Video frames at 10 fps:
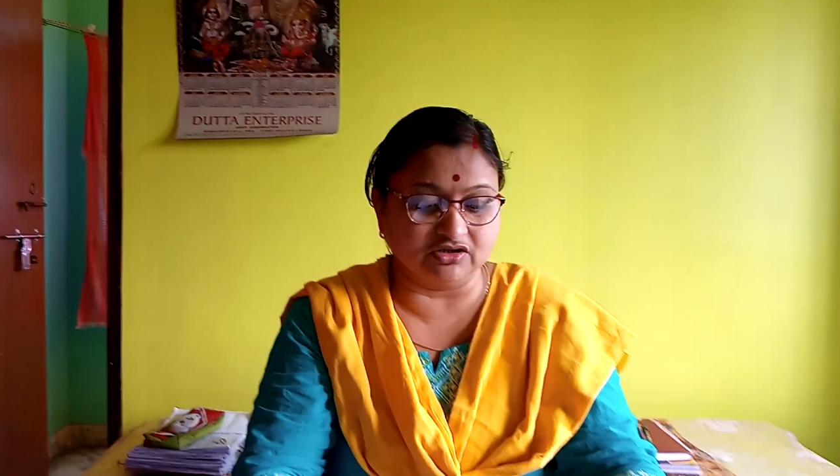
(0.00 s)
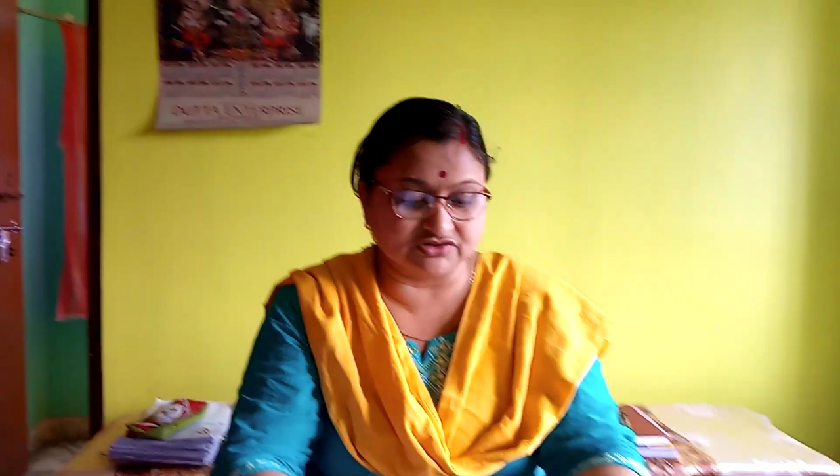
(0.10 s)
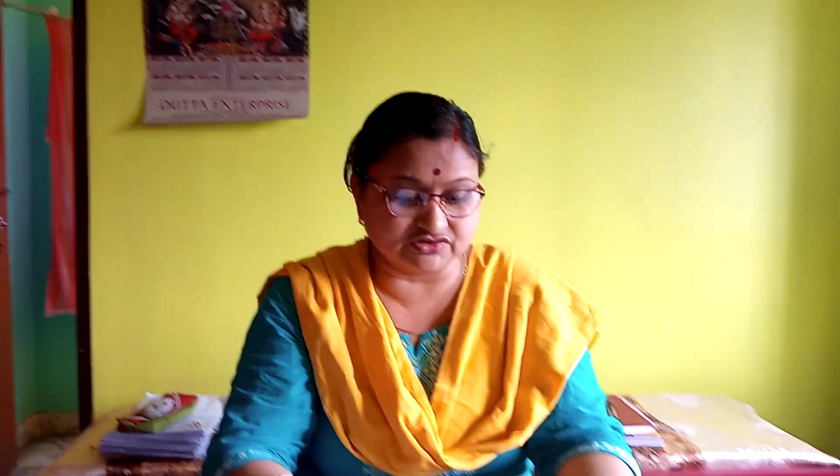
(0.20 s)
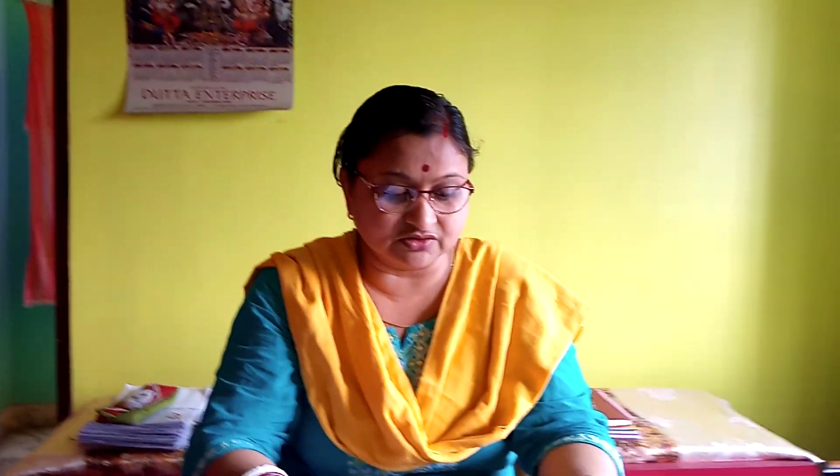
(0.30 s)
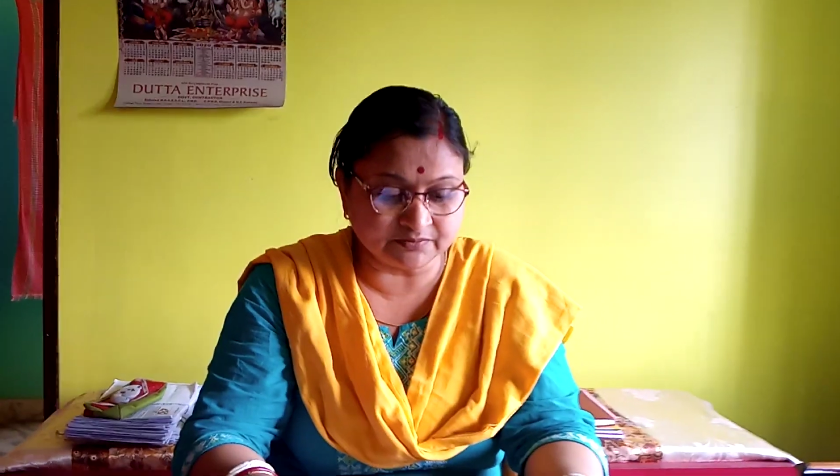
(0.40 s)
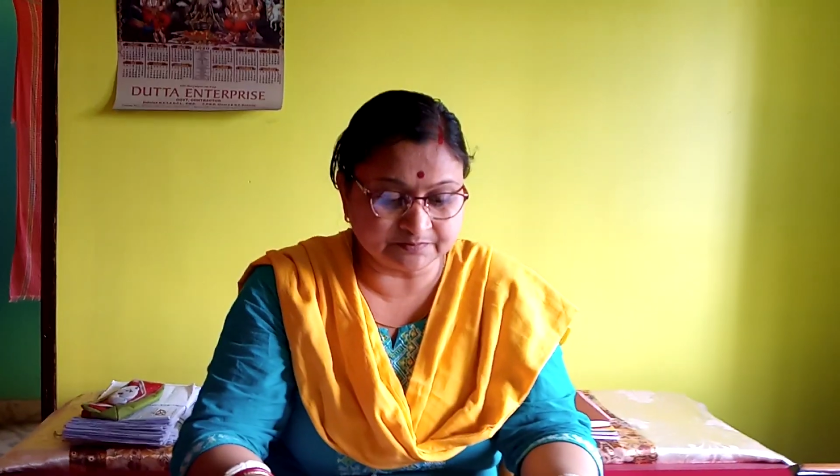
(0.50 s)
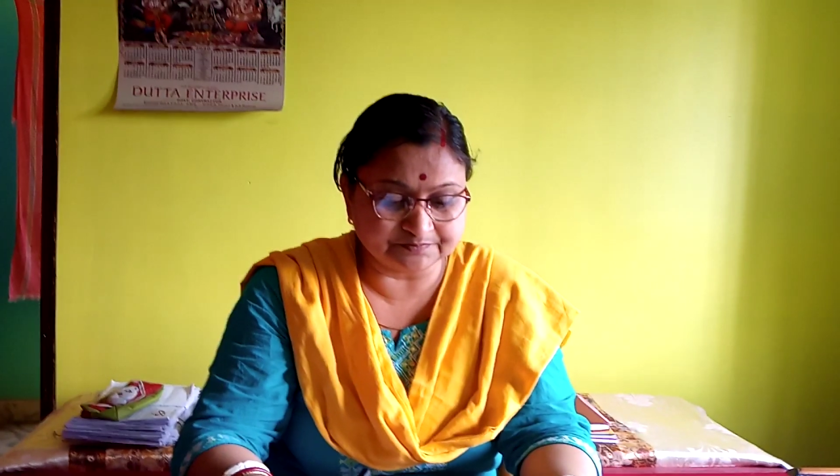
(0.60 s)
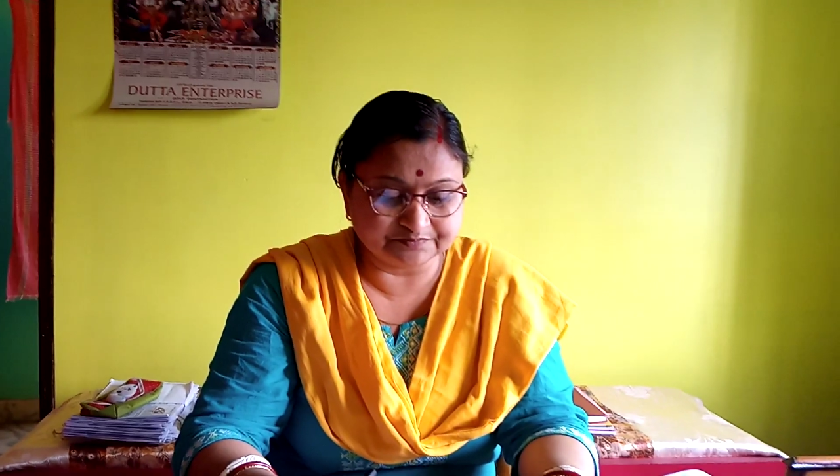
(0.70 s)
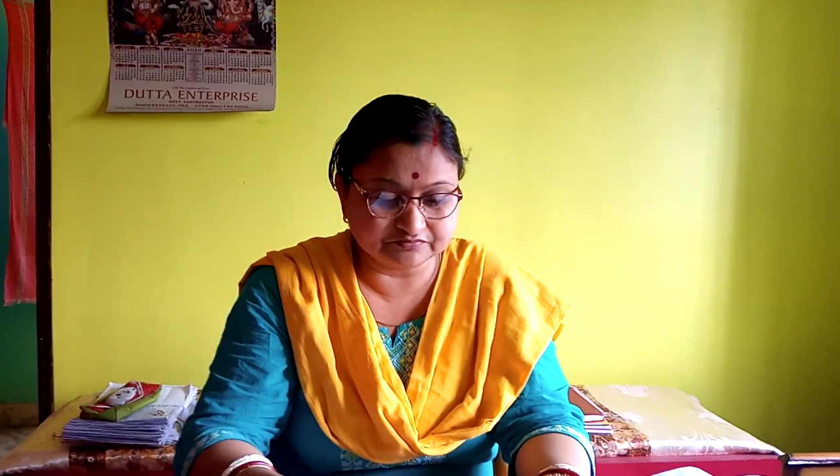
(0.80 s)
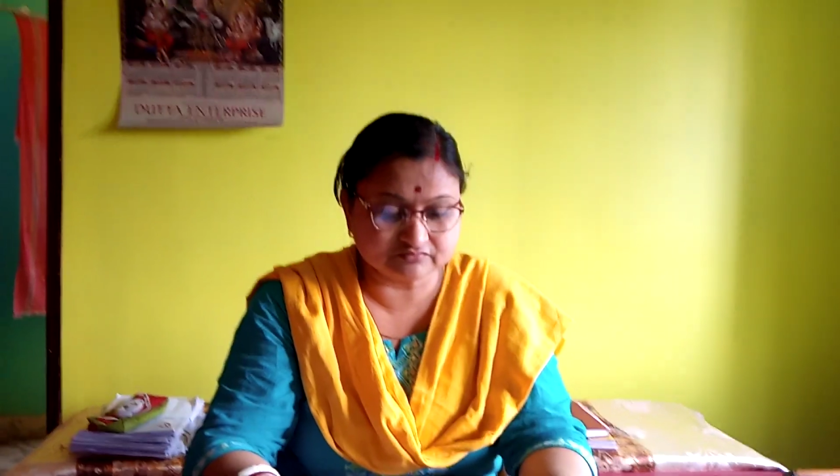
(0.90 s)
also,
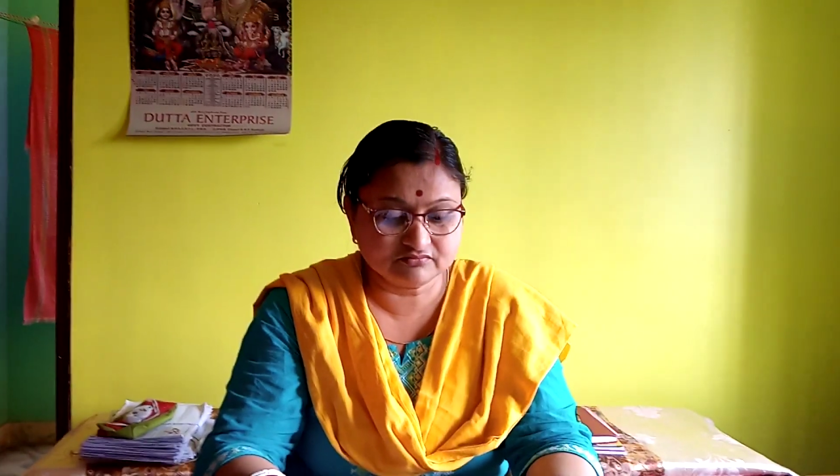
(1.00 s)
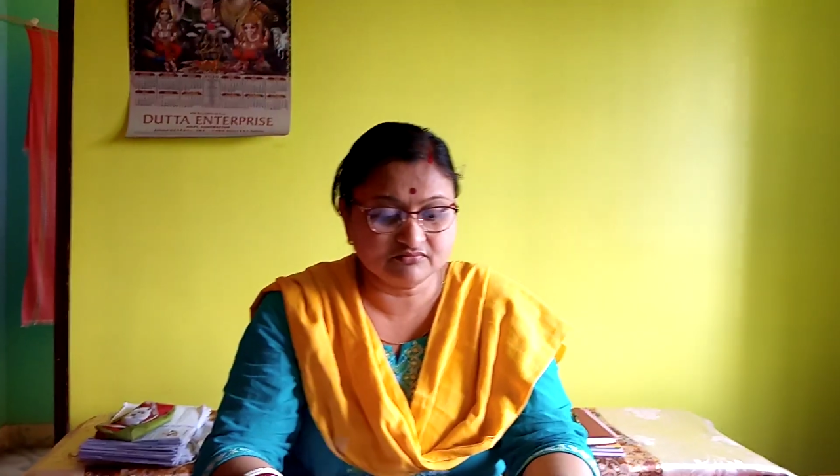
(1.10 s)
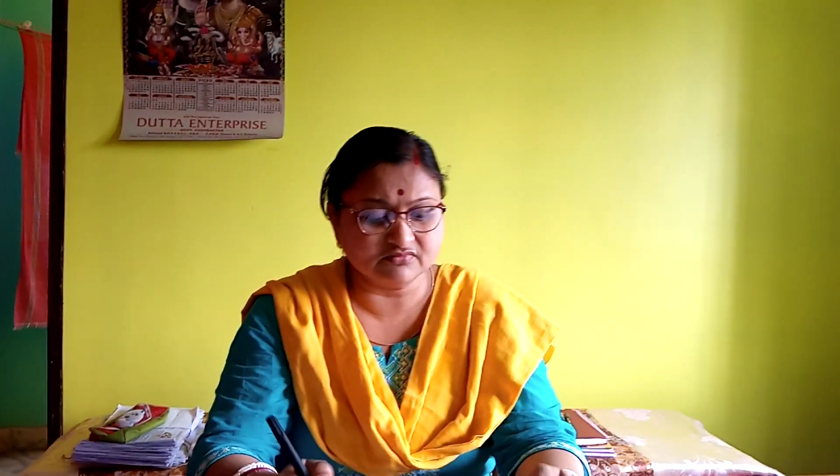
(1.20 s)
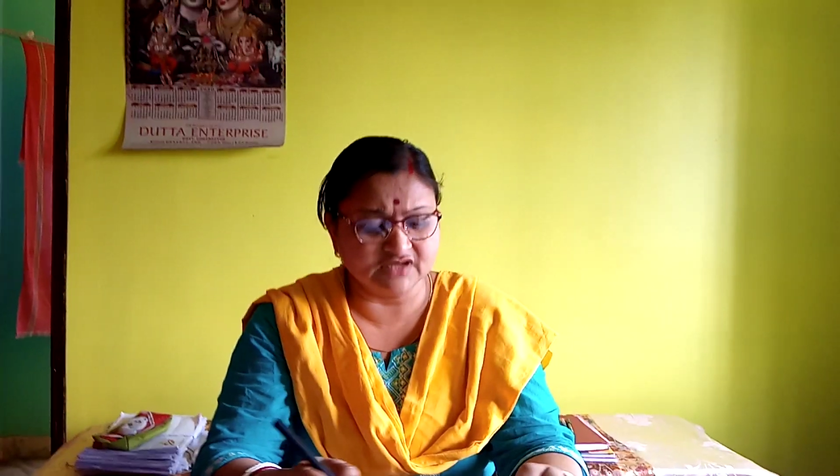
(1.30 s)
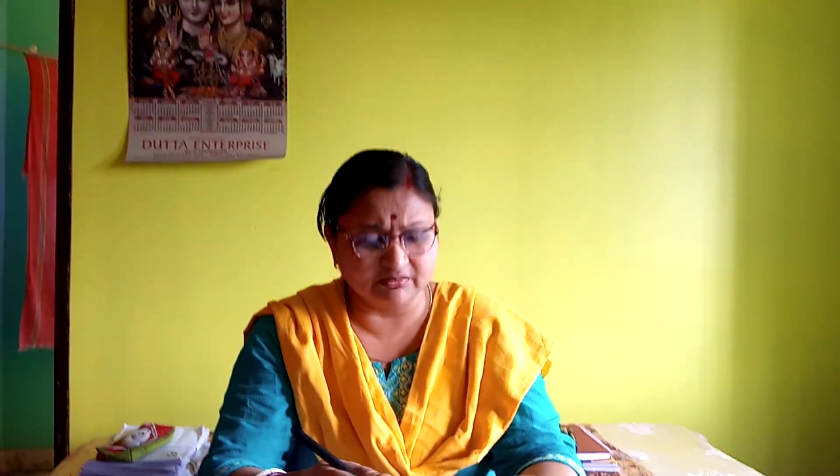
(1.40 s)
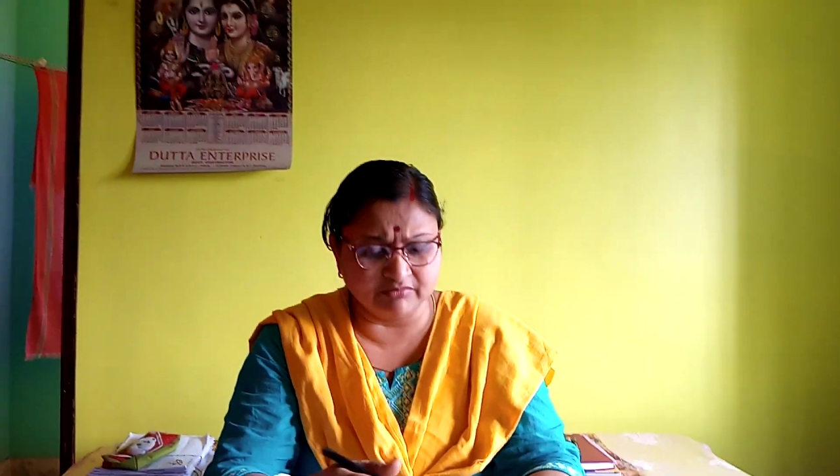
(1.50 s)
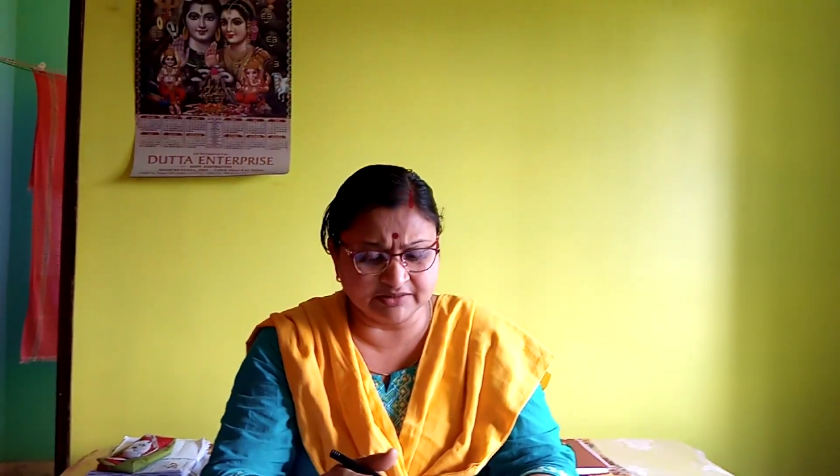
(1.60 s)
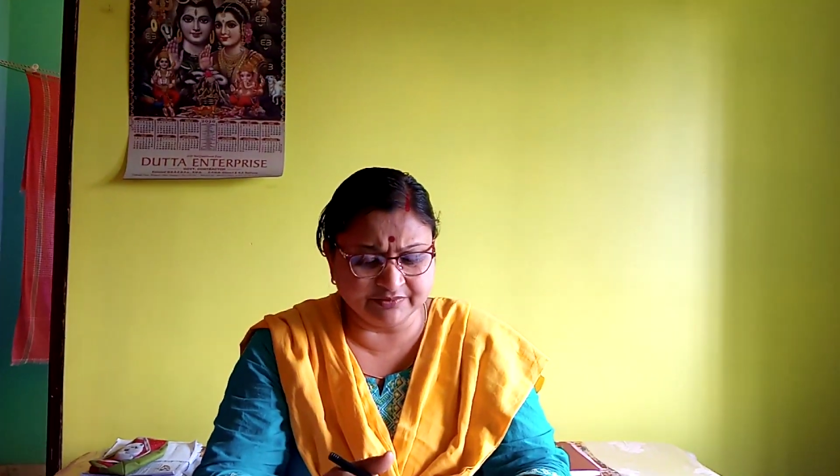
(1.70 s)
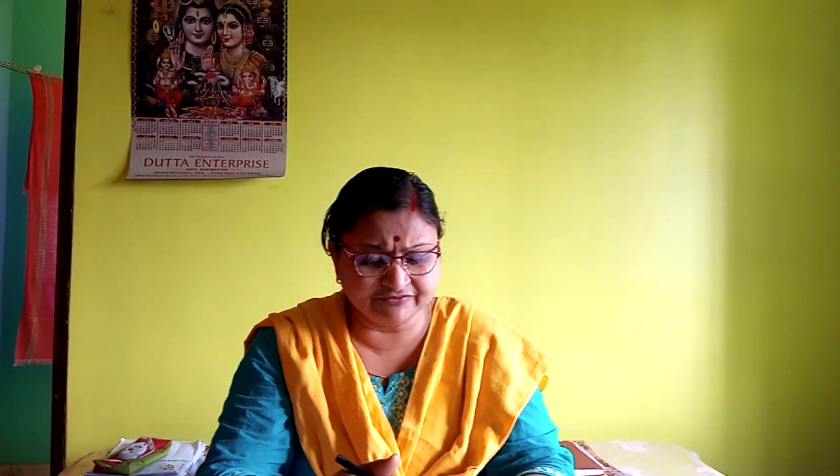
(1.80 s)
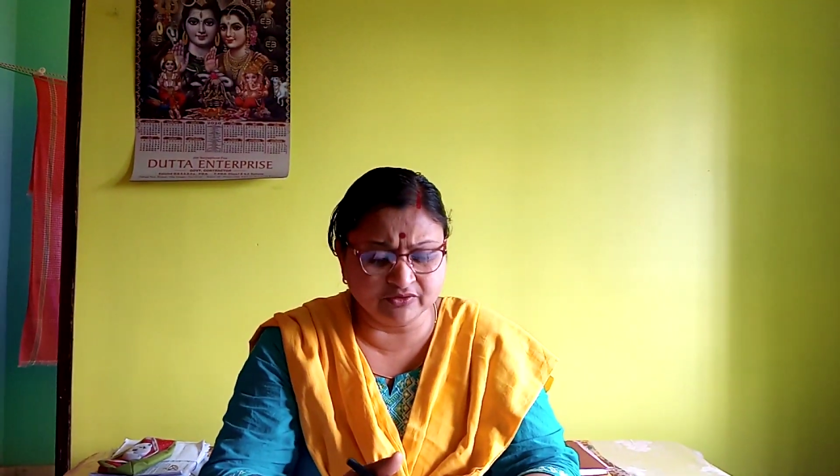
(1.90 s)

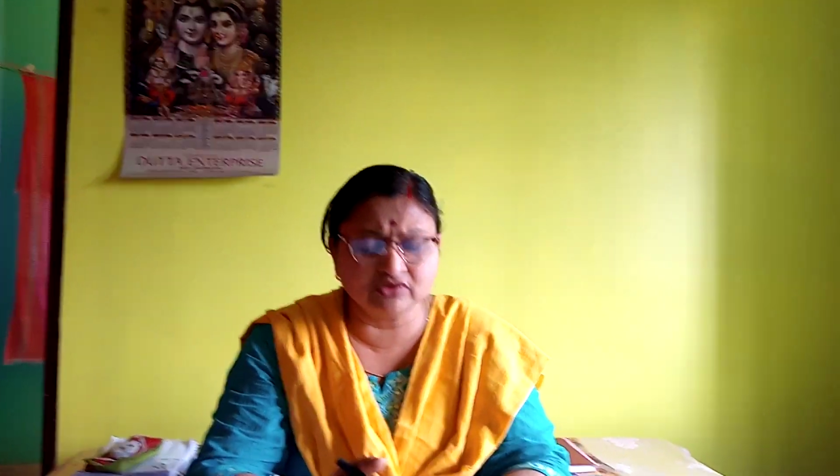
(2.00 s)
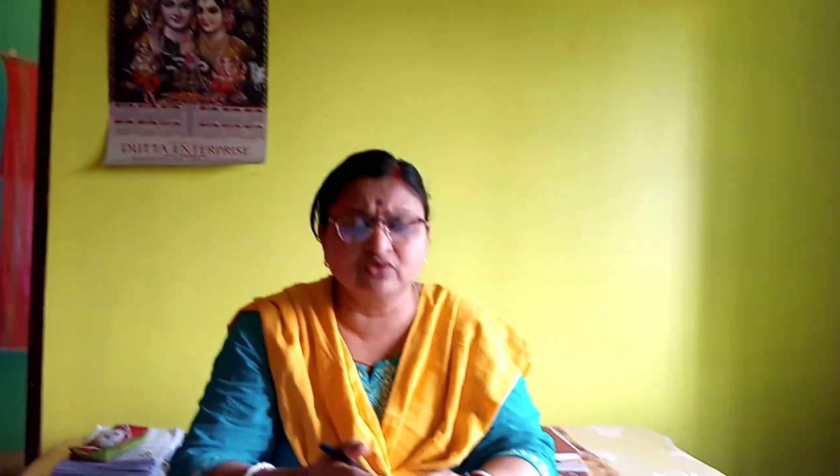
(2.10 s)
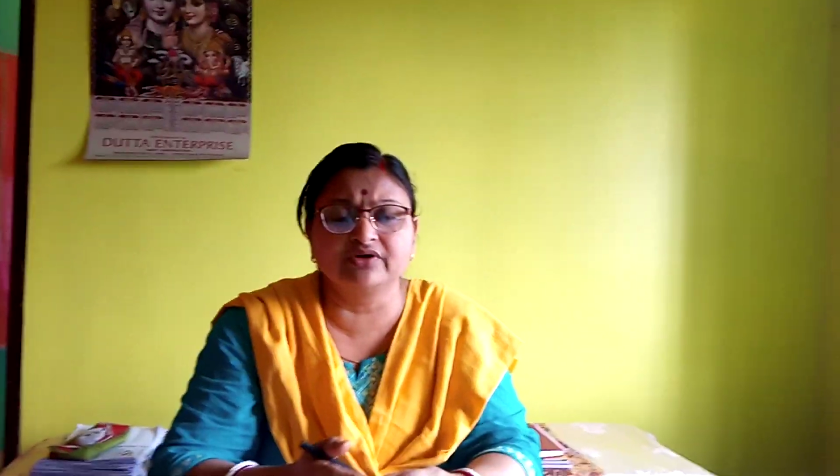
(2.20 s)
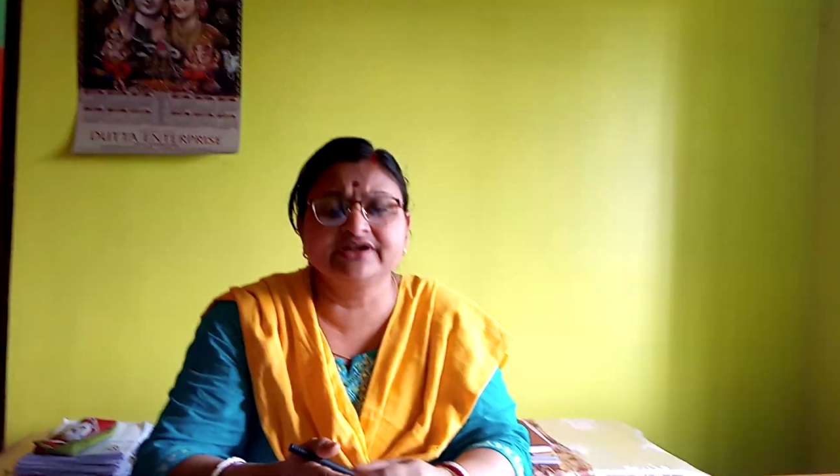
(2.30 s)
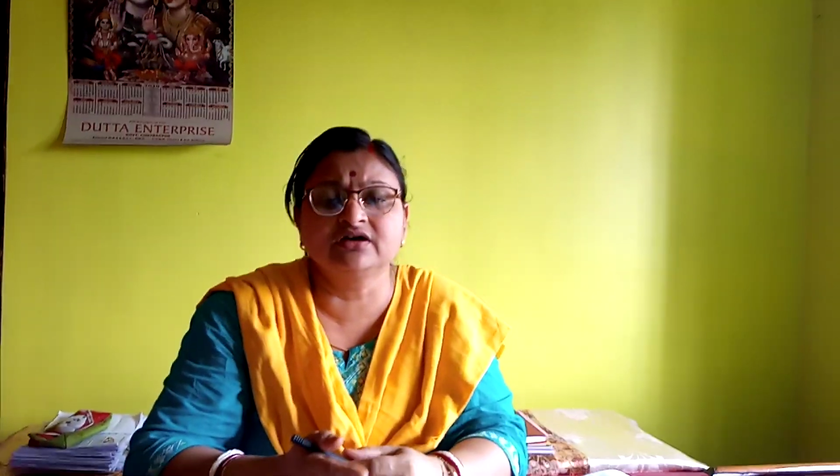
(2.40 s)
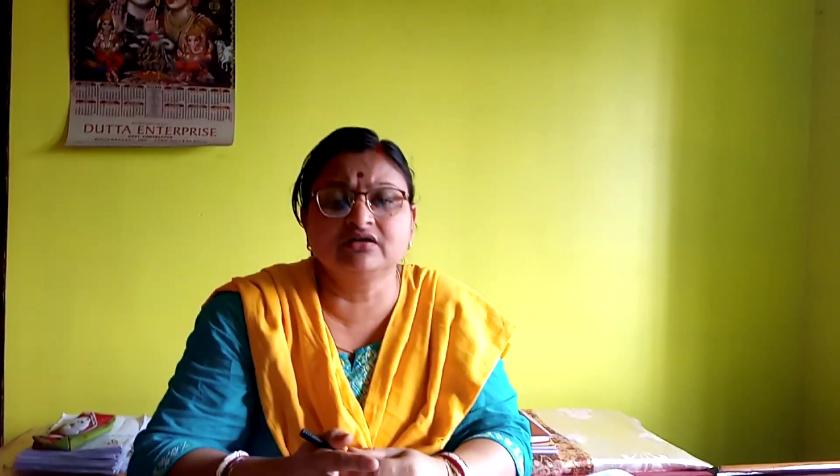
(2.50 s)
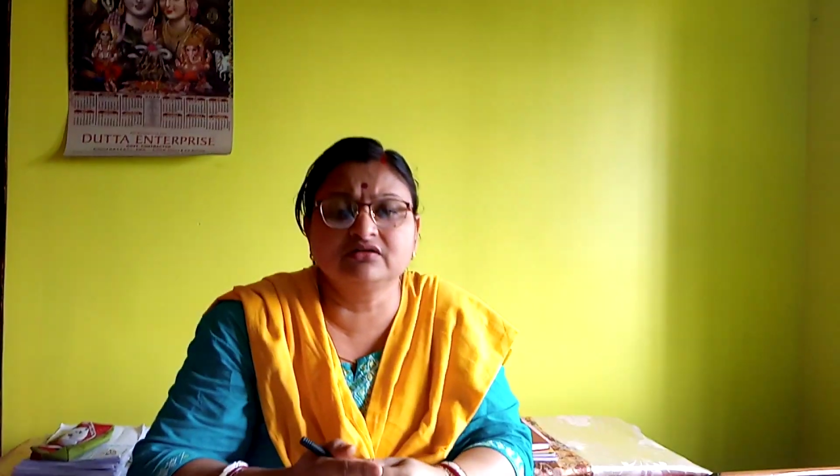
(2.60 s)
but before going